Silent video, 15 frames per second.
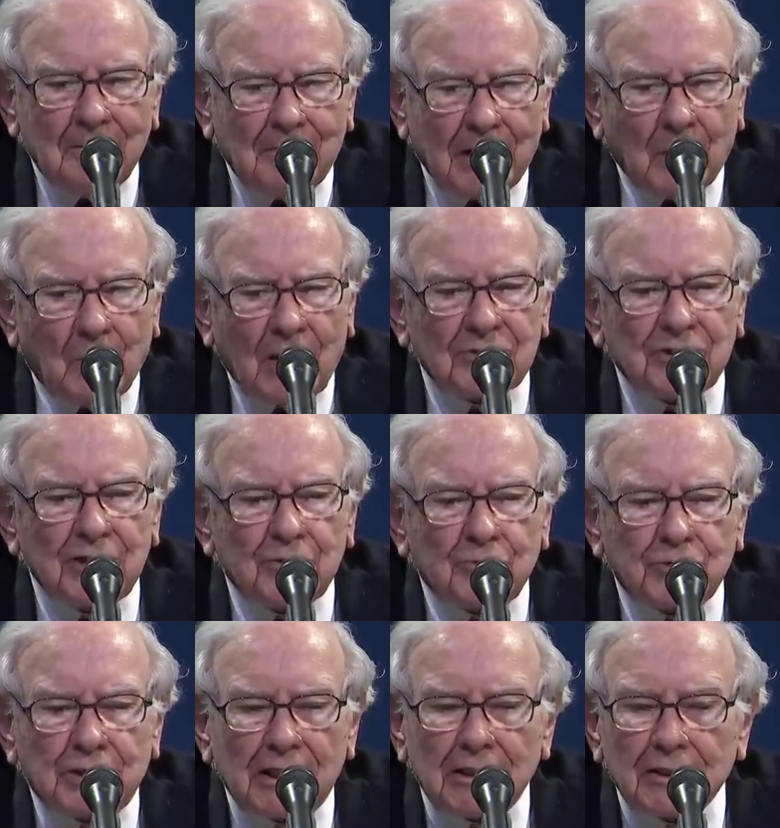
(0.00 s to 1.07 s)
But it was
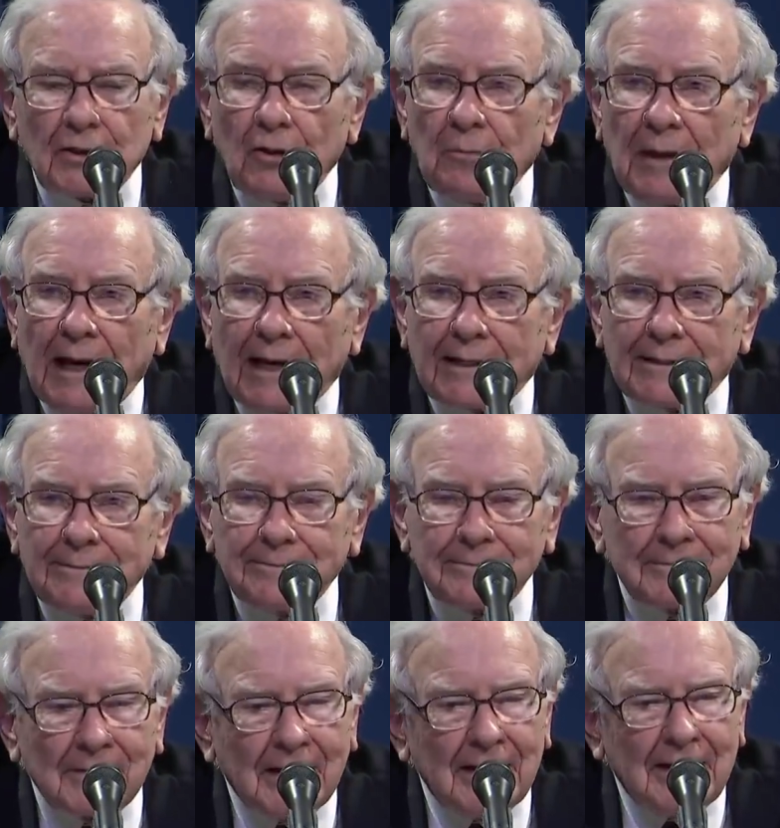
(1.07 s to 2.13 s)
interesting to go back
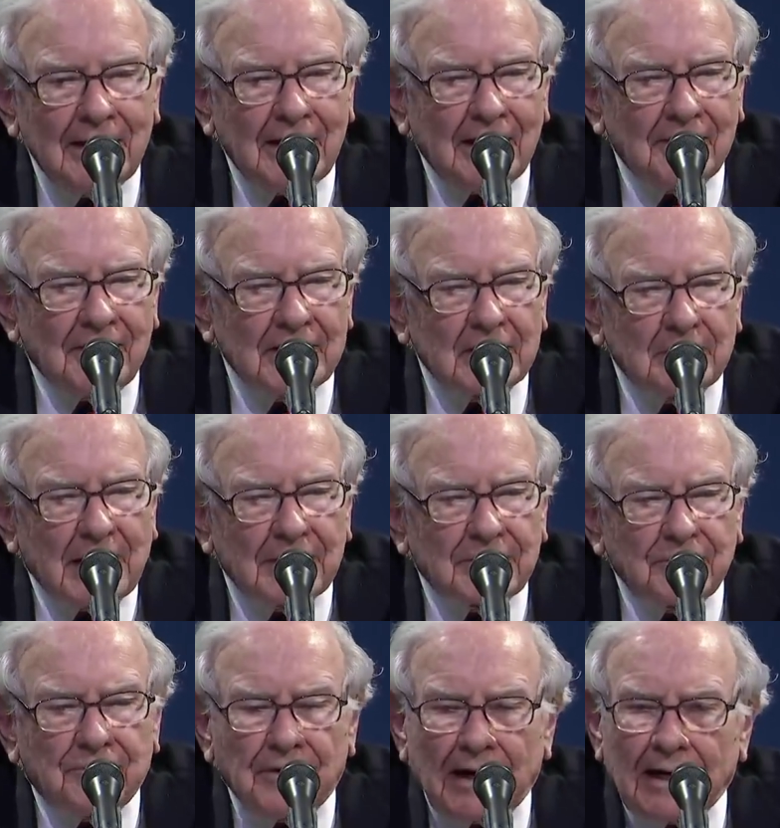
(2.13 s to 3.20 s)
and think about
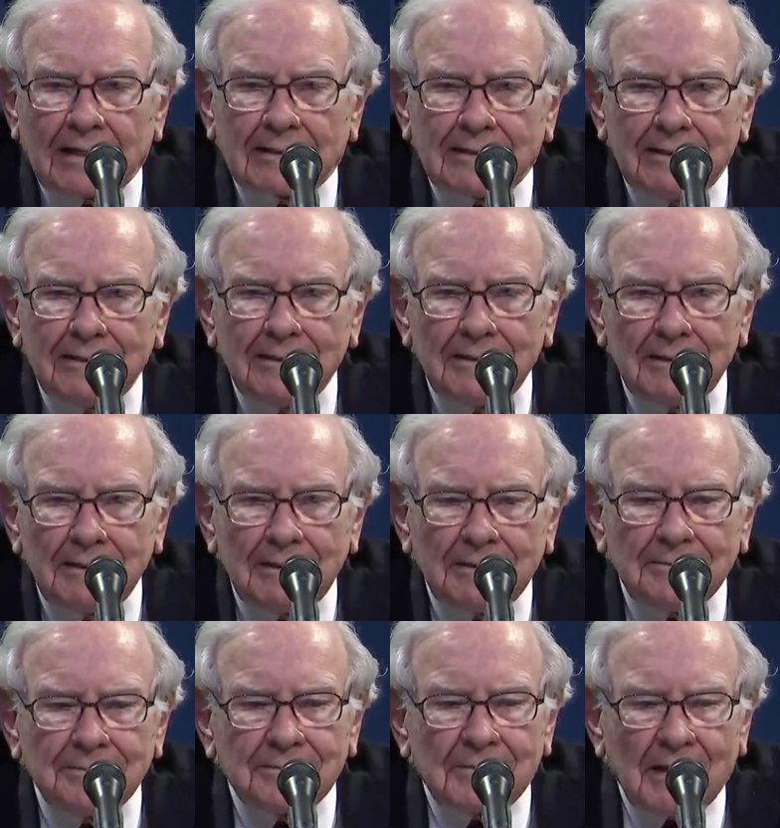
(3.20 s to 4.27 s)
the fact
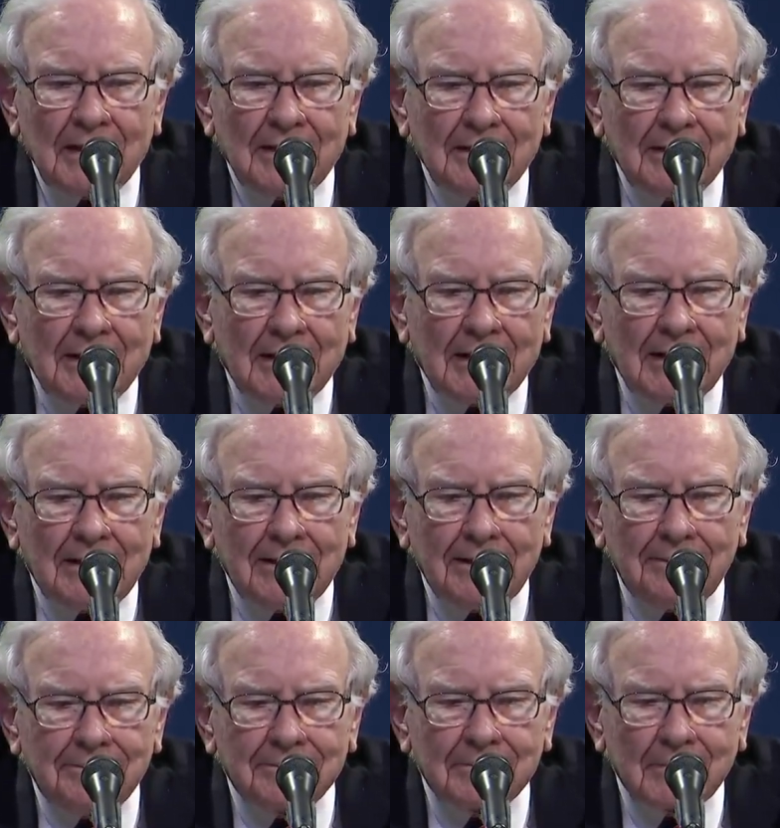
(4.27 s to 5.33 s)
that
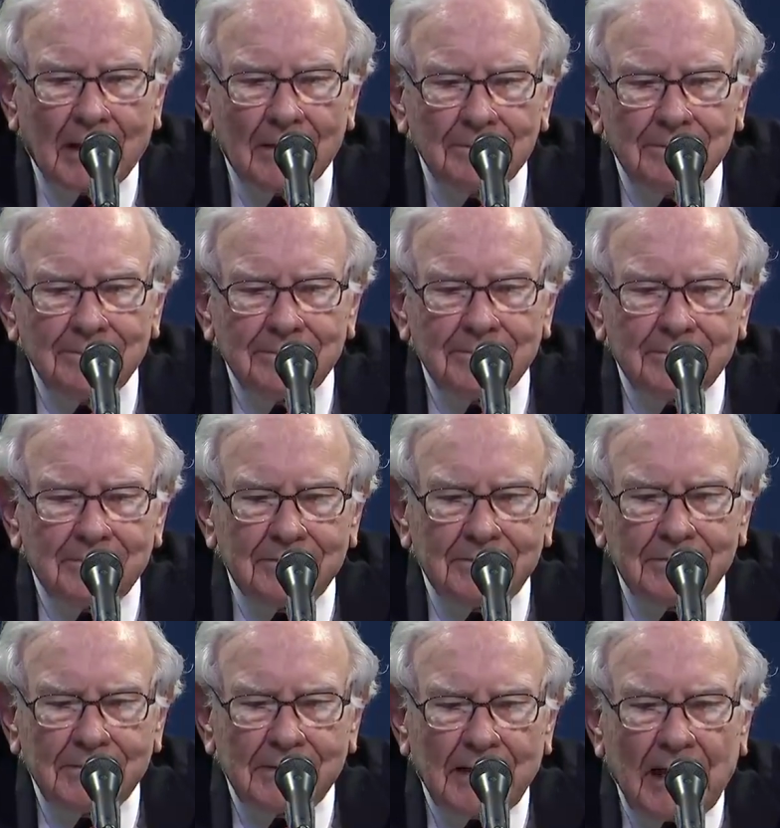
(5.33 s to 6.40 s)
in
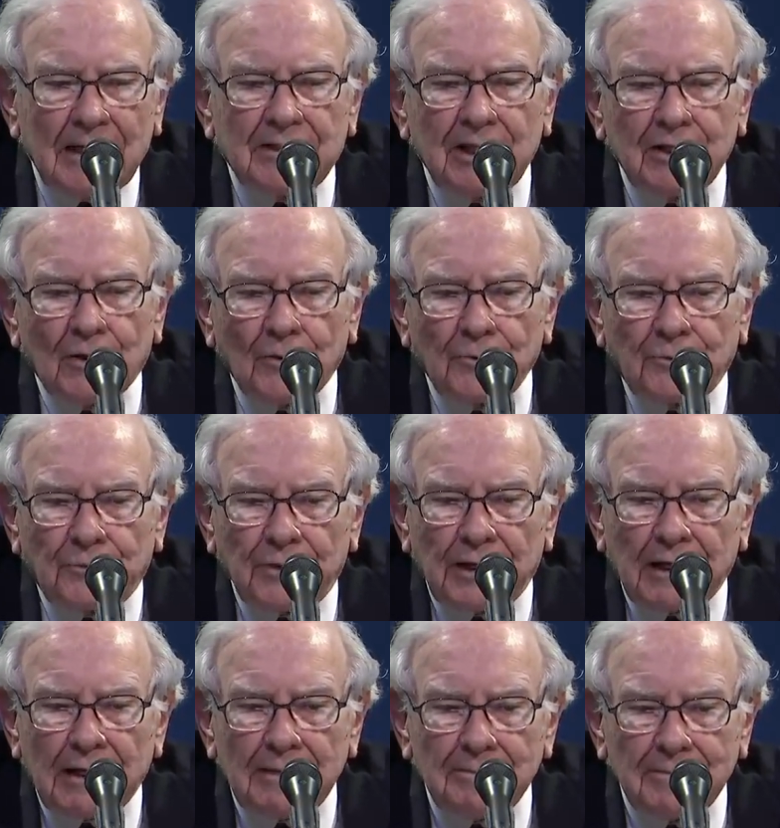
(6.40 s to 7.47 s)

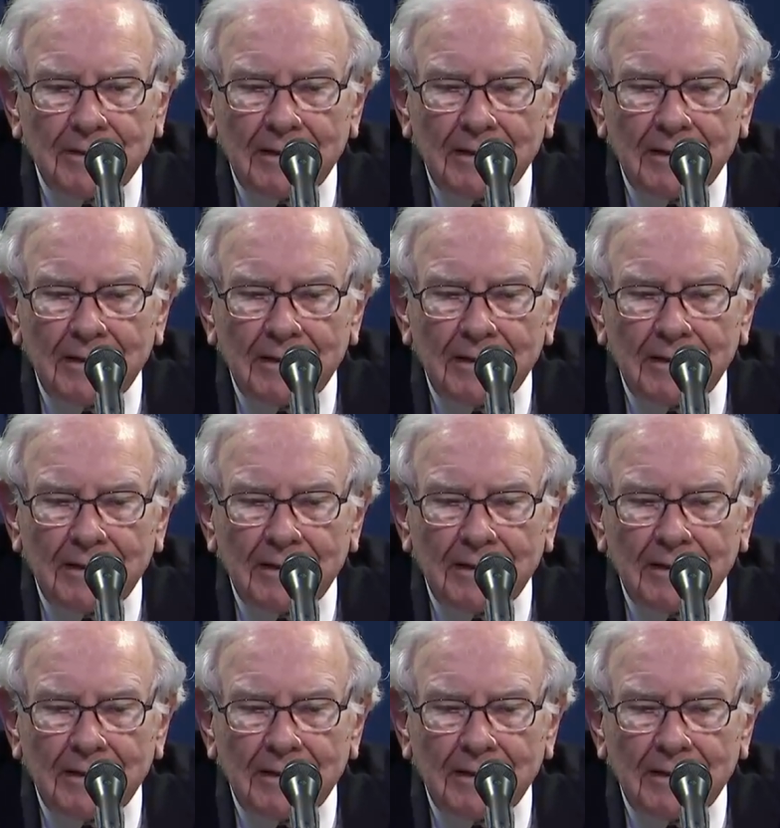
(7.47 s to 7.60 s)
1803,